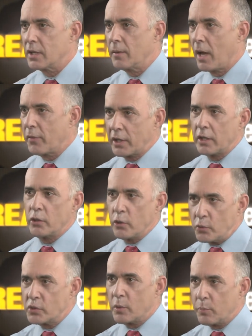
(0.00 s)
I, think it
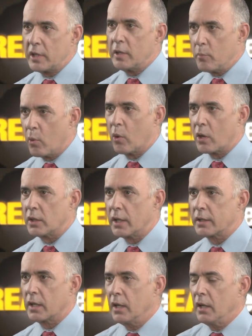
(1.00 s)
used to be more
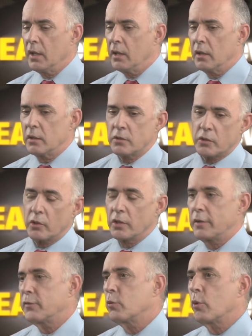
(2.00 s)
like,
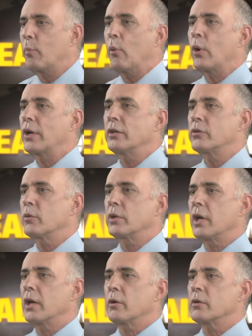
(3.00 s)
certainly if you were born into an
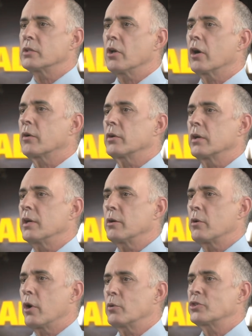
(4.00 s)

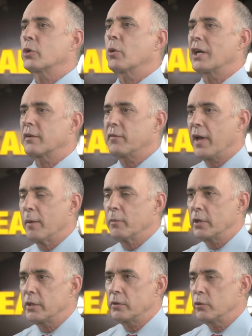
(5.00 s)
aristocratic
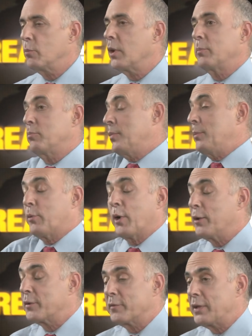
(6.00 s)
family, you might be
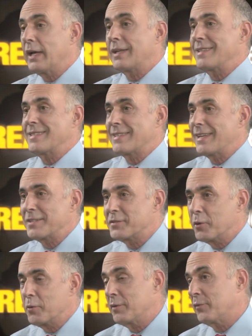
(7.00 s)
proud of that and say
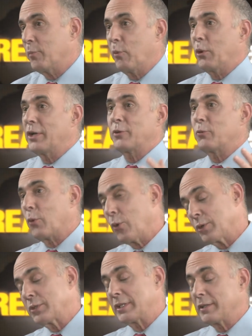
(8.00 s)
so. If you're born into
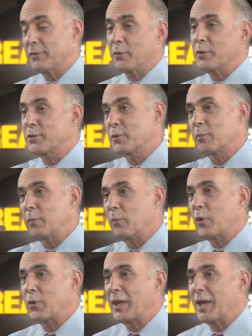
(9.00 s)
royalty, of course, you'd be
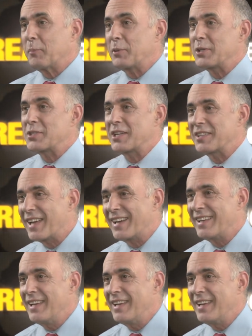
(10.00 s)
more than happy to say that.